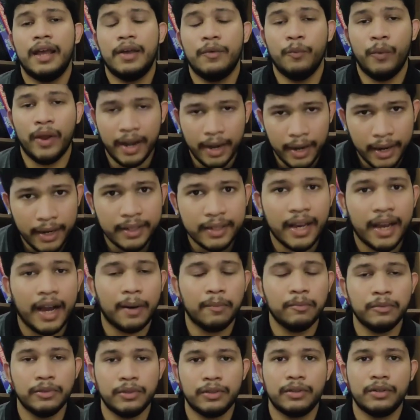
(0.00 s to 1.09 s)
when it
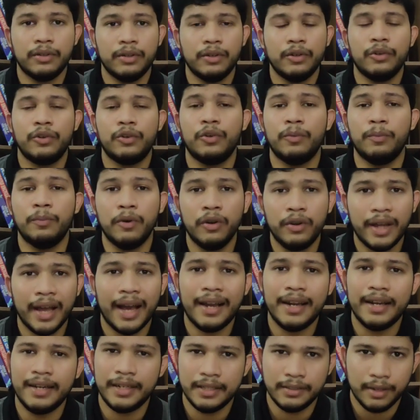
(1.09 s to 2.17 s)
comes to
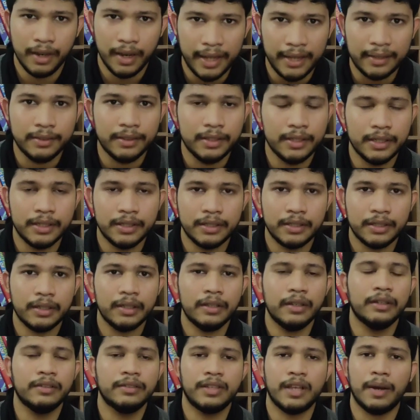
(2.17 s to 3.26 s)
brutalities like this,
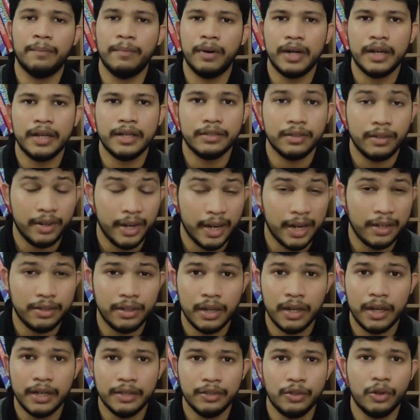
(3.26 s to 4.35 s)
somebody's
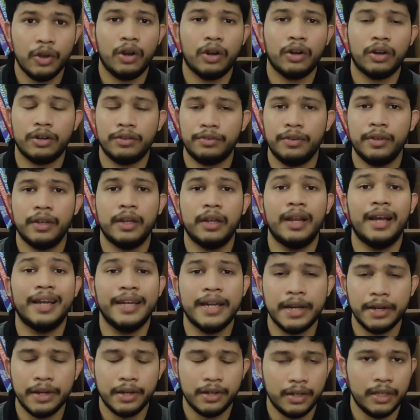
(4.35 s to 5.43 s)
racial and geographical
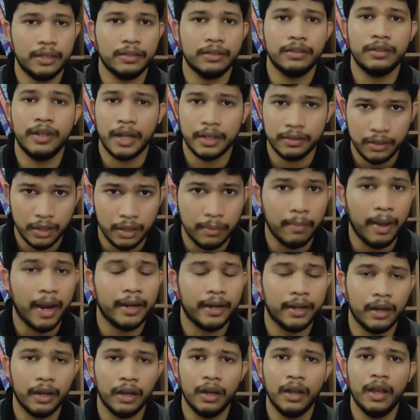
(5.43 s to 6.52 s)
identities doesn't
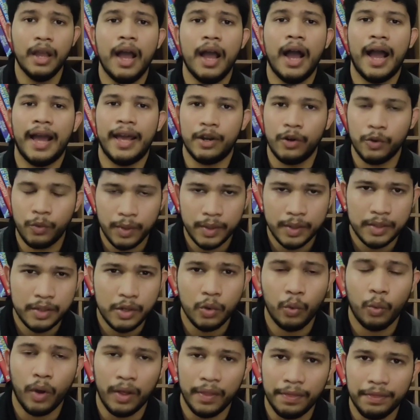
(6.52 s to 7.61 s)
matter. I request you
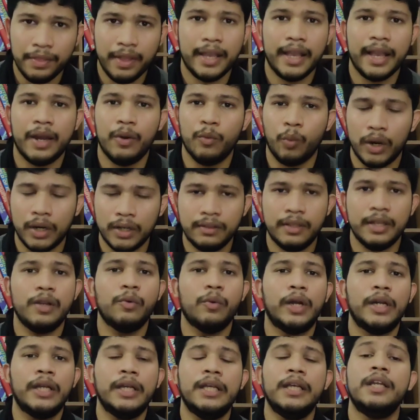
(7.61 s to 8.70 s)
one thing and one thing
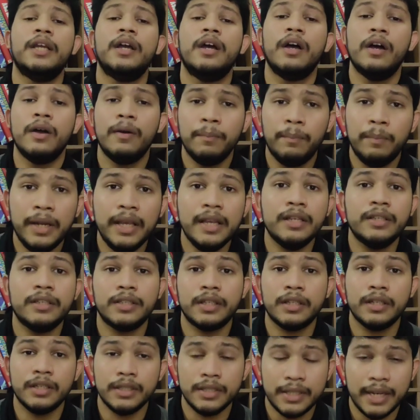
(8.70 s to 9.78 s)
only.
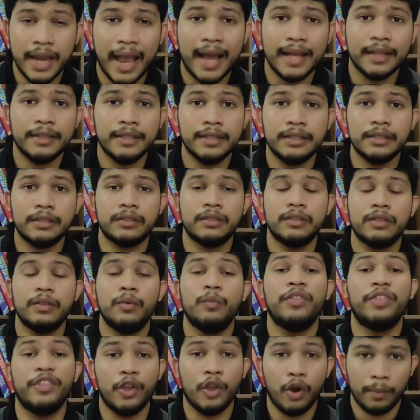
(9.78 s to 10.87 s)
Please share this
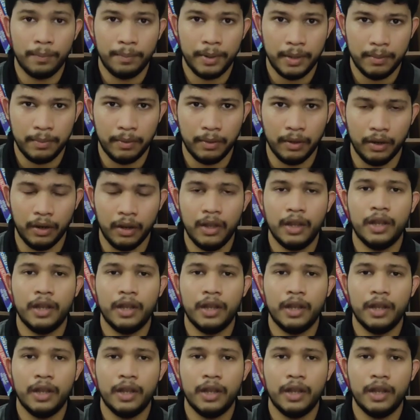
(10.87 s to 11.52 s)
with your people.